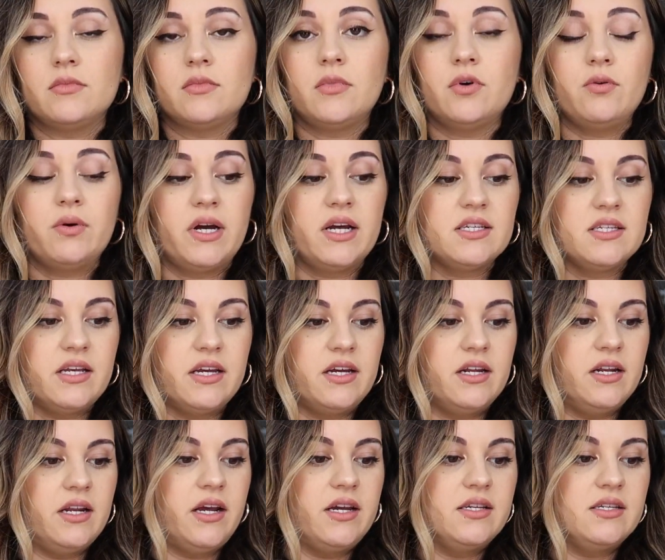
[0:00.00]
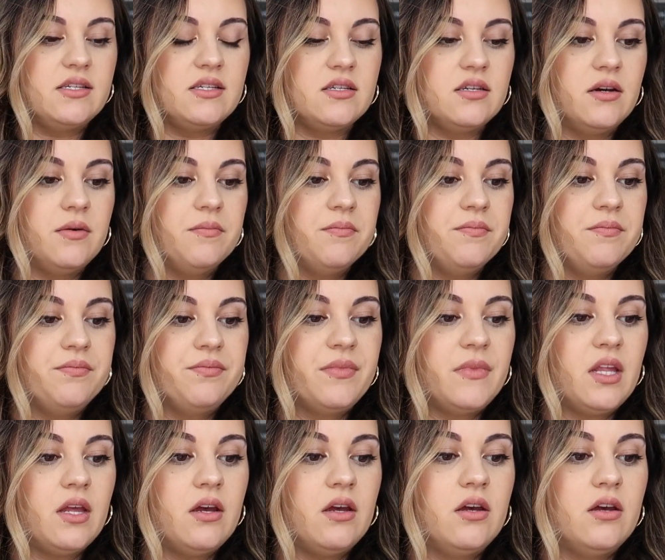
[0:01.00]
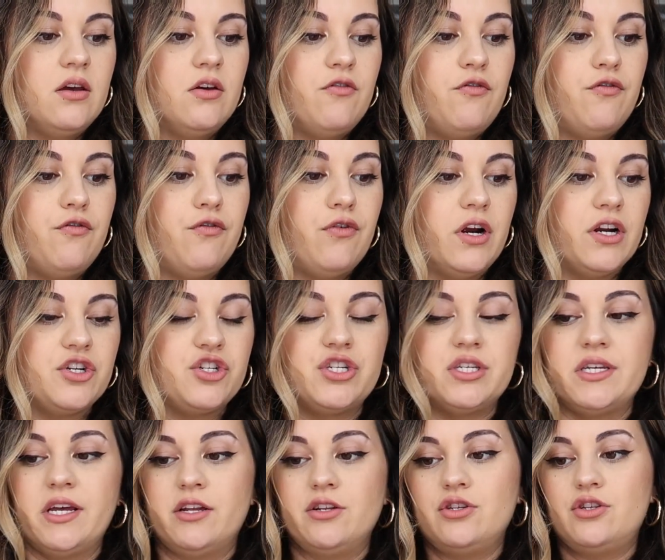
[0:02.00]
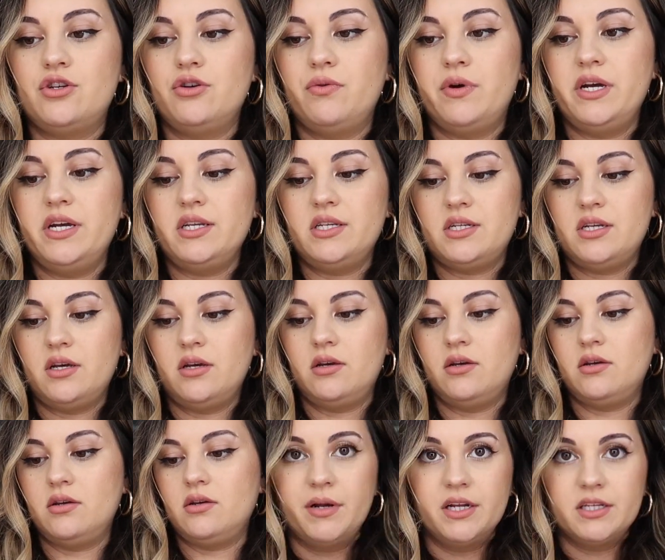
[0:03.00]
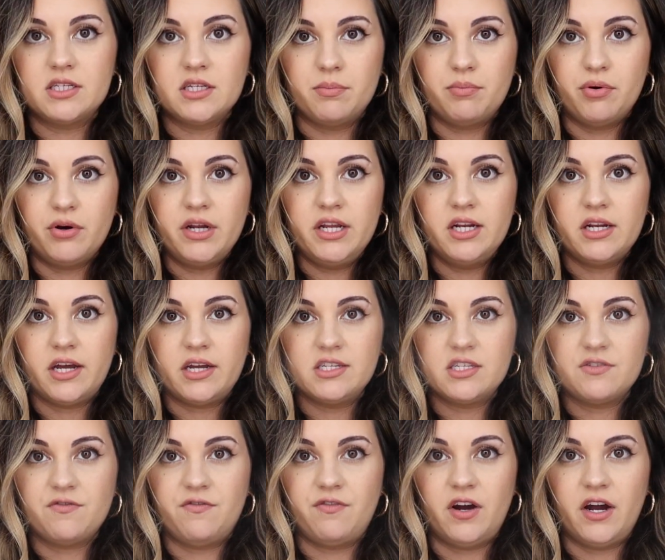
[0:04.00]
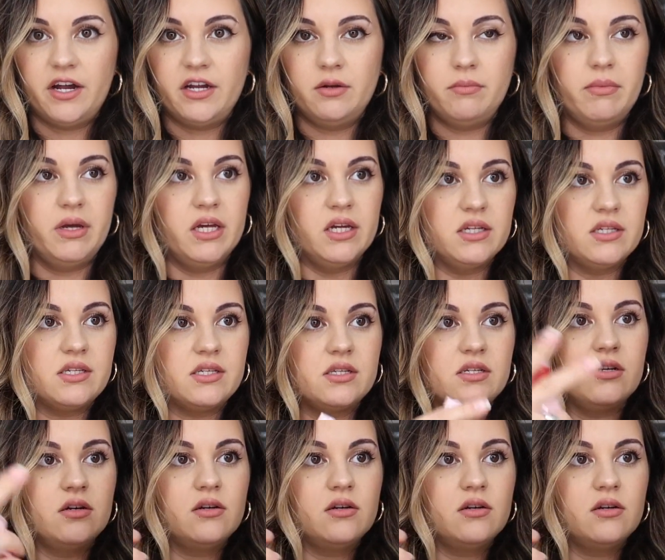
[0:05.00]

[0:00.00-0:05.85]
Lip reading: Oh, it has like a nice fresh scent to it, but it's a pretty nice fine mist.